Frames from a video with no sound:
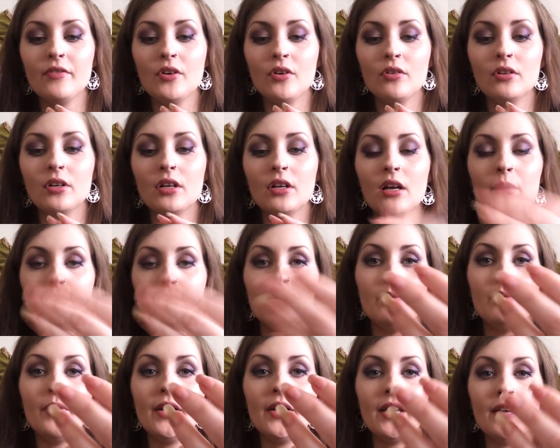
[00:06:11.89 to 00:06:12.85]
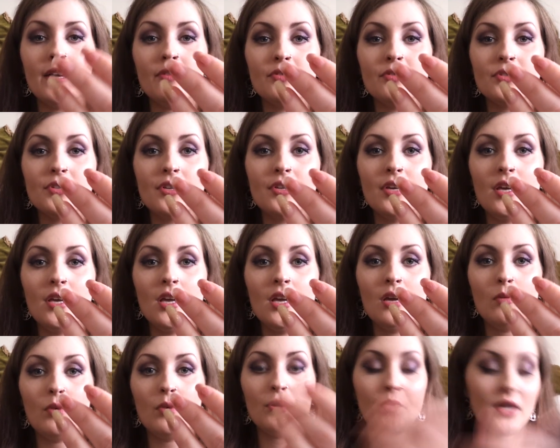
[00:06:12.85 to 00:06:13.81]
it on a couple of my nails
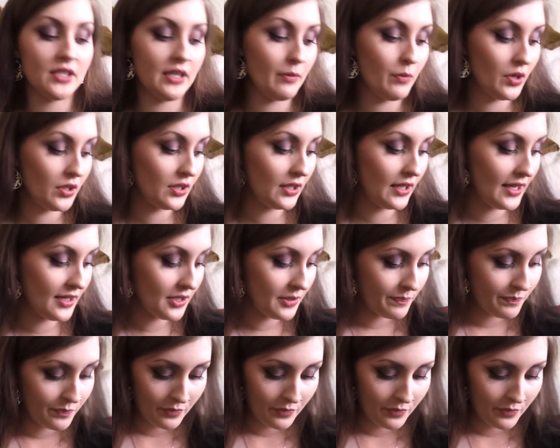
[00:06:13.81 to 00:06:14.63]
with West End Wonderland.